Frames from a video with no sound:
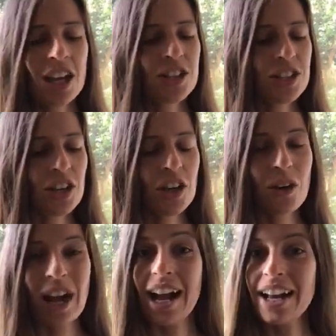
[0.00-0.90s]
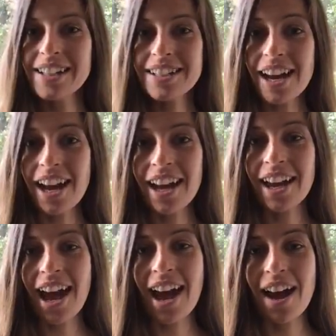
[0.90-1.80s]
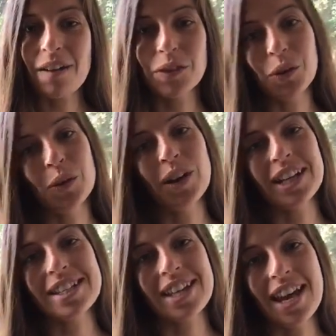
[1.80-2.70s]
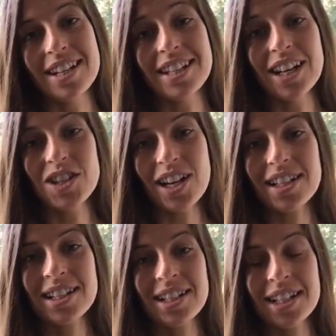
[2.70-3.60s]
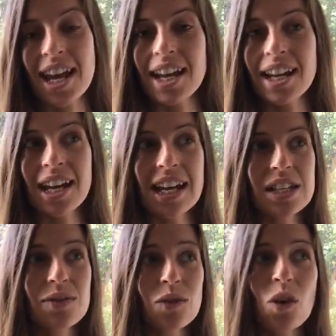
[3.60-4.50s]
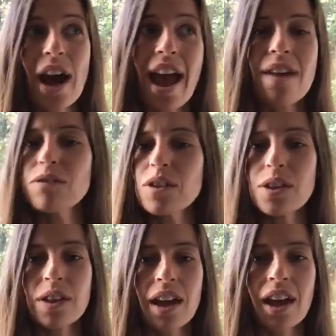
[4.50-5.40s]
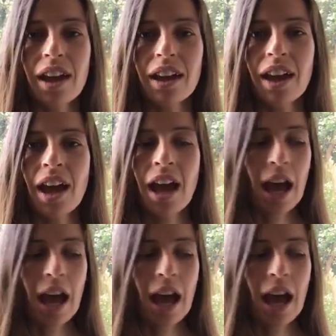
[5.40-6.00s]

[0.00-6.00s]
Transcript: So as I have already said, DigestZen is for everything